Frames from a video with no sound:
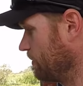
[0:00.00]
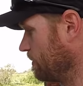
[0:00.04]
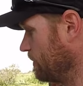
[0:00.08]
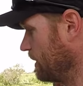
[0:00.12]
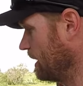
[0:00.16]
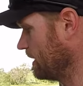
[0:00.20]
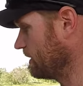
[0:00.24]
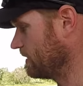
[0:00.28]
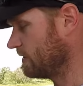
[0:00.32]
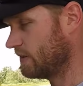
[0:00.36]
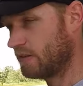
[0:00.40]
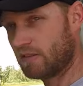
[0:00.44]

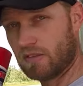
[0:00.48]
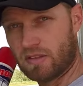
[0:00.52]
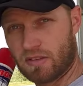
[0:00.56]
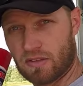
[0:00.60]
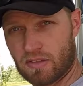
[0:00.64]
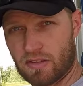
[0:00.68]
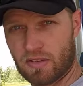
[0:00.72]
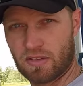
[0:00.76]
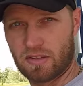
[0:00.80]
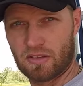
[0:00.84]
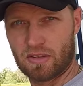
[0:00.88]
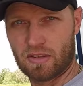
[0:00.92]
but
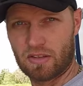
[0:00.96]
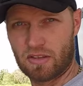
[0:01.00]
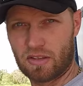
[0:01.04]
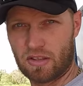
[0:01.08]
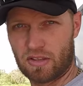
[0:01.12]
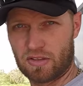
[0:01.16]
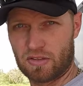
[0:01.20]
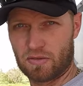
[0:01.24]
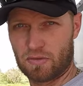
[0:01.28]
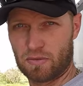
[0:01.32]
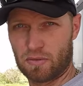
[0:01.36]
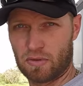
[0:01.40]

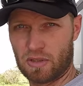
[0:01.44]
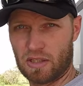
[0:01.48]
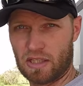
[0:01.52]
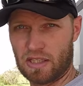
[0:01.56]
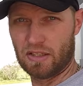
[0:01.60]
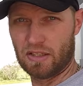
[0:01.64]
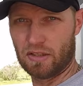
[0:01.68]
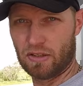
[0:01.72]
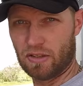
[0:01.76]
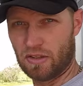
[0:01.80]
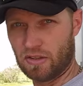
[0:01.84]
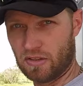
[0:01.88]
just for
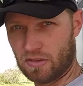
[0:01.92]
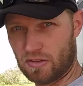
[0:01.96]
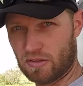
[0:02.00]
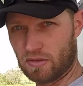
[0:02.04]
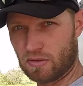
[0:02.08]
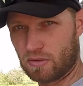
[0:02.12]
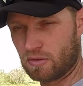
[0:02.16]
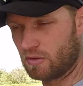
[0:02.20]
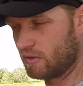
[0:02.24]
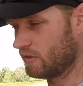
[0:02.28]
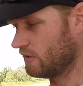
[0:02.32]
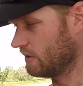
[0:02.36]
you know, this
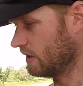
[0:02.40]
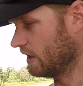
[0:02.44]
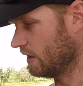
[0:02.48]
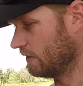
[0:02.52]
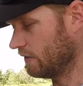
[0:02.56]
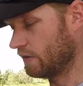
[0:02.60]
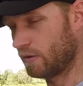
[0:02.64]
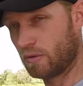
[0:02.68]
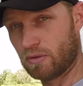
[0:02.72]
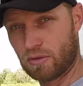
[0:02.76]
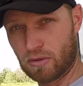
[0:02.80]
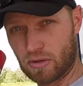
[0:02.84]
is good
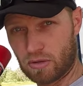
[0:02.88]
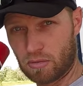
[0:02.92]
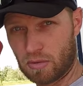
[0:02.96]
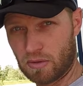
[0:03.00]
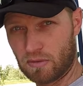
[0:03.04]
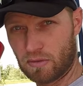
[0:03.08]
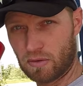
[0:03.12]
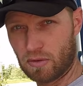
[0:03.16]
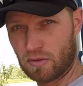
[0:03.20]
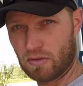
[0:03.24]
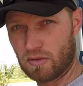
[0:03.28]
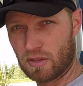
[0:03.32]
stuff. I'll do a
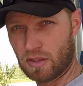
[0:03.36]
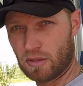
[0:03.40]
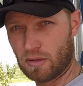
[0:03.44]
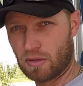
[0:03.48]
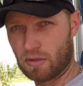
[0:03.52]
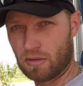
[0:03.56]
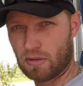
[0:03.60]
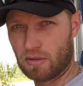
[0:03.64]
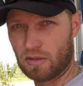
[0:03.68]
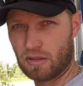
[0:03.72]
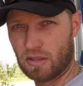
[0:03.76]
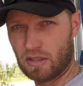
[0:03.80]
review
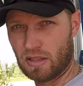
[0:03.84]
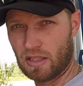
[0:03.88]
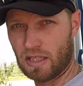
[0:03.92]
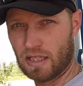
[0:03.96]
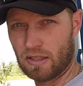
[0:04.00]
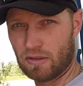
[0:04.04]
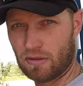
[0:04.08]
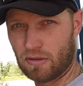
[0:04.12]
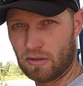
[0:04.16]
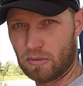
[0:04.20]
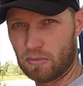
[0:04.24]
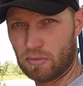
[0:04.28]
video on it
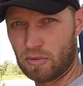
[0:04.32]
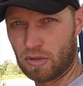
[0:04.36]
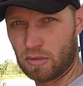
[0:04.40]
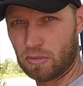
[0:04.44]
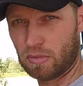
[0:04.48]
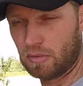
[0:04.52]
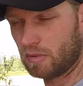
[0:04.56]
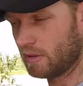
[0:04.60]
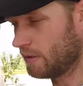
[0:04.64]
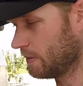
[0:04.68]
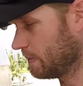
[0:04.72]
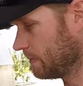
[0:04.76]
later on
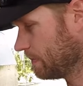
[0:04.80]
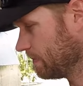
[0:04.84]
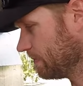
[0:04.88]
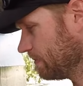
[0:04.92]
probably.